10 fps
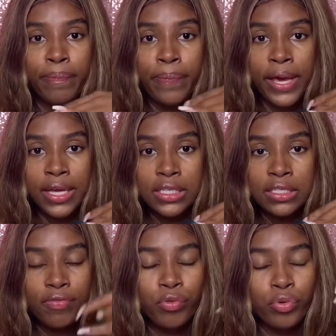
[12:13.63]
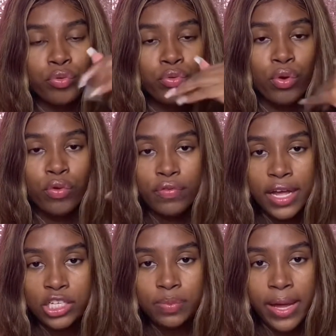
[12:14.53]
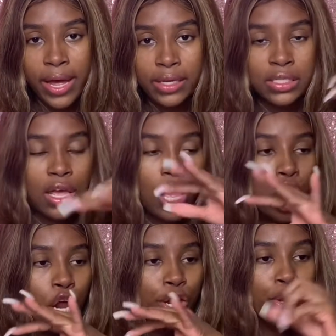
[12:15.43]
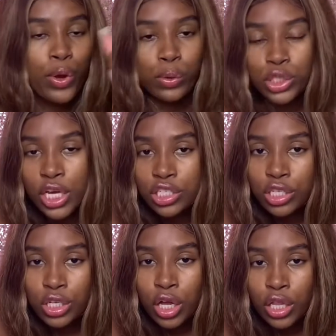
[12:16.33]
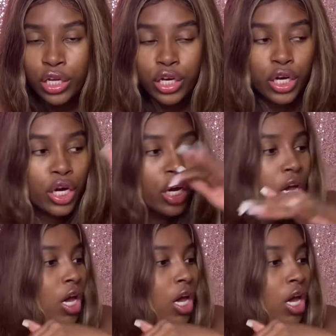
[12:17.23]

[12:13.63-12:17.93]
best for no flashbacks, no change of color.